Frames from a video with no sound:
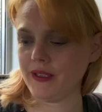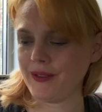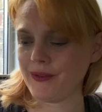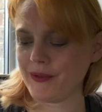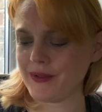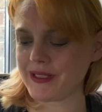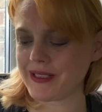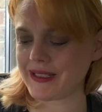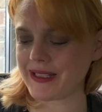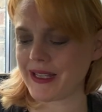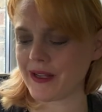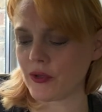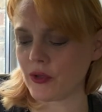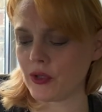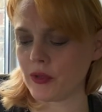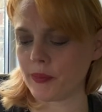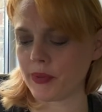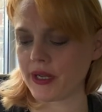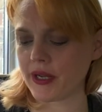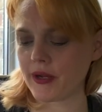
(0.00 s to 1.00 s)
What is that all
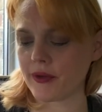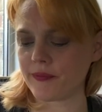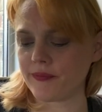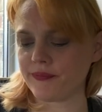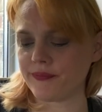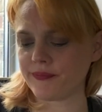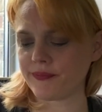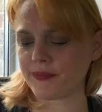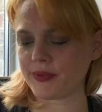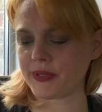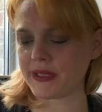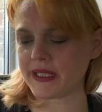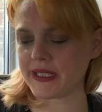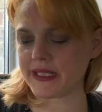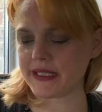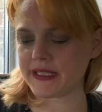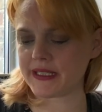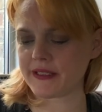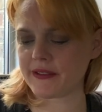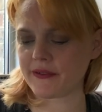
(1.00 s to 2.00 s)
about,
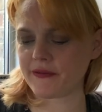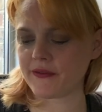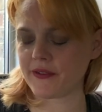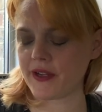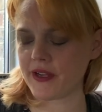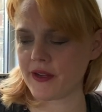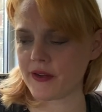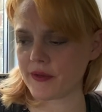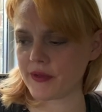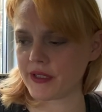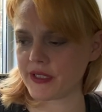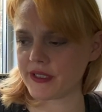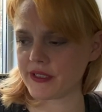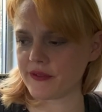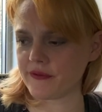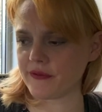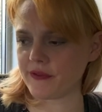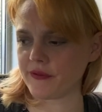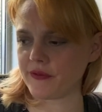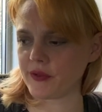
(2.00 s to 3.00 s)
please, for Aries?
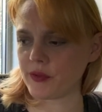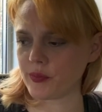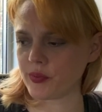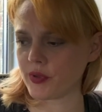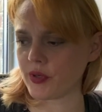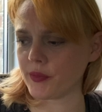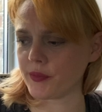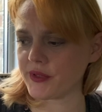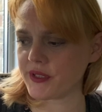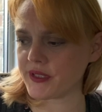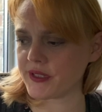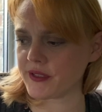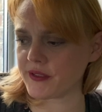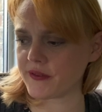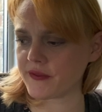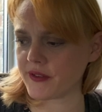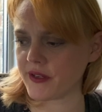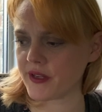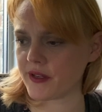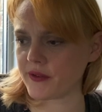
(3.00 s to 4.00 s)
Unfulfilled promises
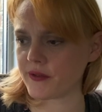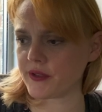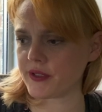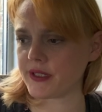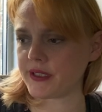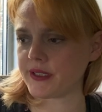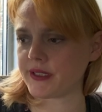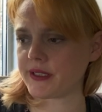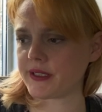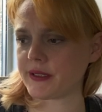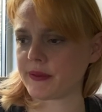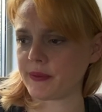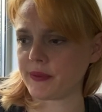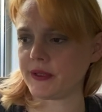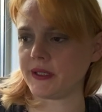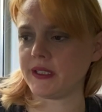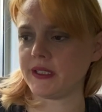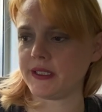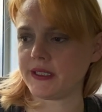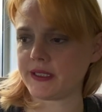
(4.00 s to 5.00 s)
for Aries,
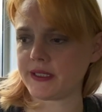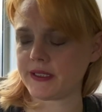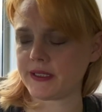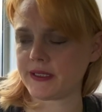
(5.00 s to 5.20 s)
please.